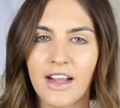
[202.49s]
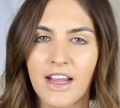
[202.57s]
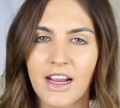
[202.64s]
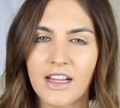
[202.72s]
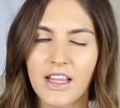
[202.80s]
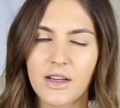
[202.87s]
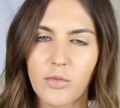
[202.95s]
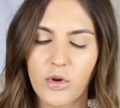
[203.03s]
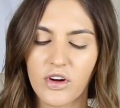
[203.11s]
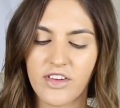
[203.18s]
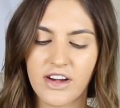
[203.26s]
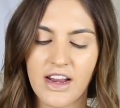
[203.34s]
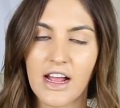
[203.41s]
I kind of like more
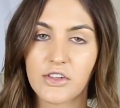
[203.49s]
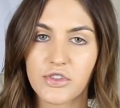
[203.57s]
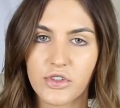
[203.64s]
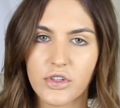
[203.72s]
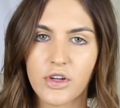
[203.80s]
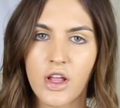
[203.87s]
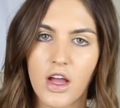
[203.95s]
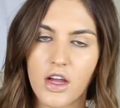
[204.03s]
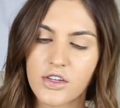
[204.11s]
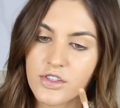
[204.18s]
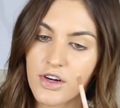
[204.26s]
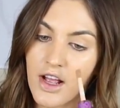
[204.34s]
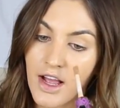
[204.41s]
of a natural
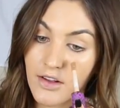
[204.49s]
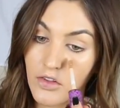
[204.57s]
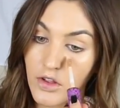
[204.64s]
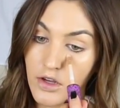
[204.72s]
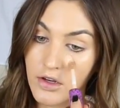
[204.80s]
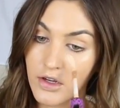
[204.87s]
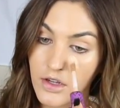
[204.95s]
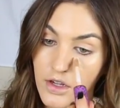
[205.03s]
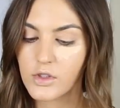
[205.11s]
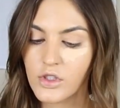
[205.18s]
under eye look.